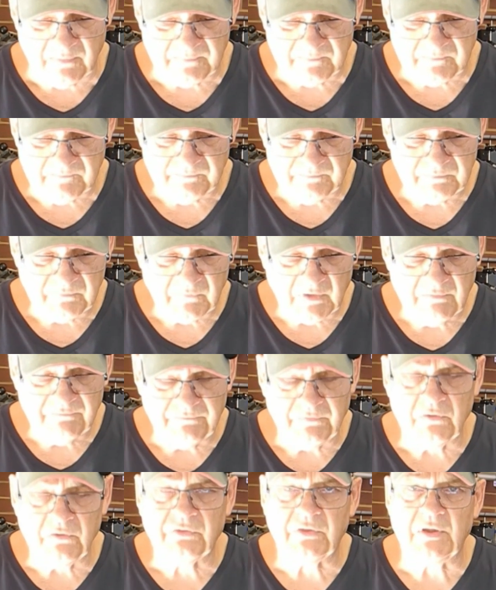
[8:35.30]
a
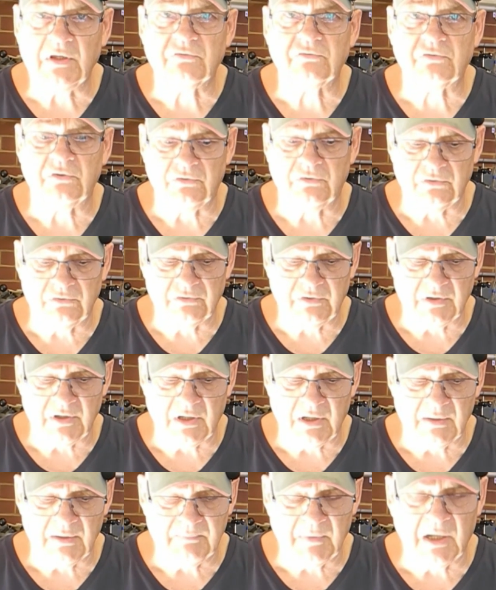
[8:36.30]
few things to do
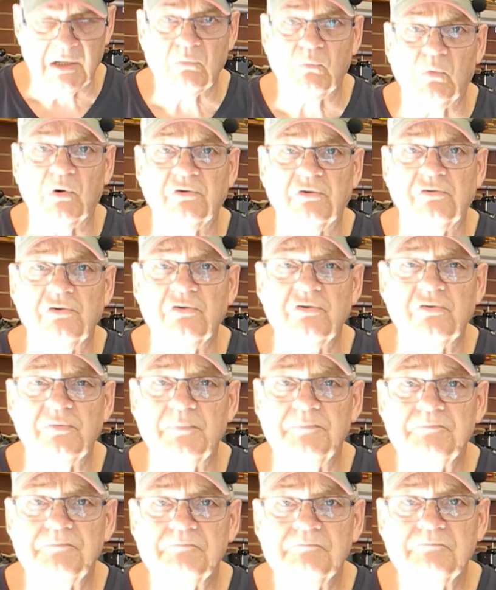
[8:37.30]
today: make washers.
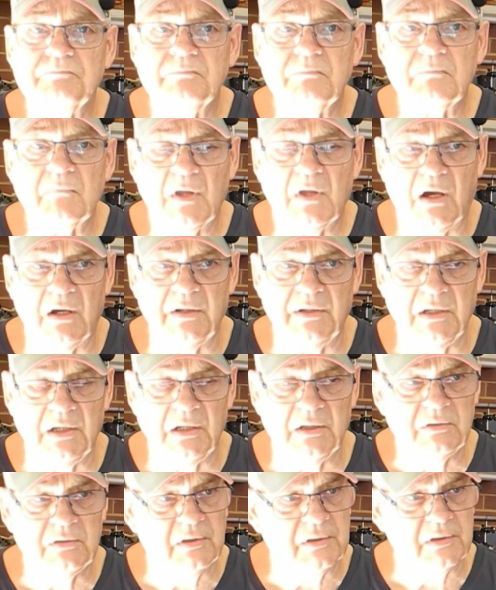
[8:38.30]
I need